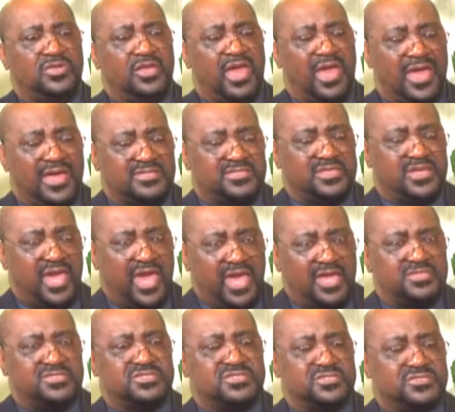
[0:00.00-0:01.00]
the
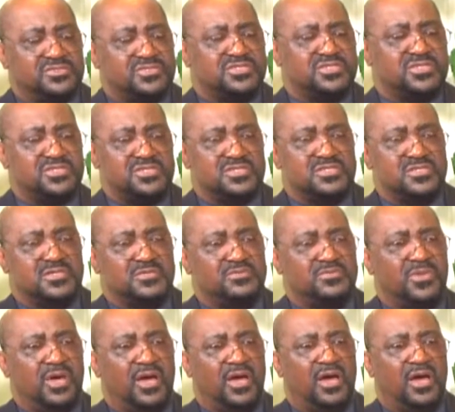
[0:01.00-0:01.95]
educational system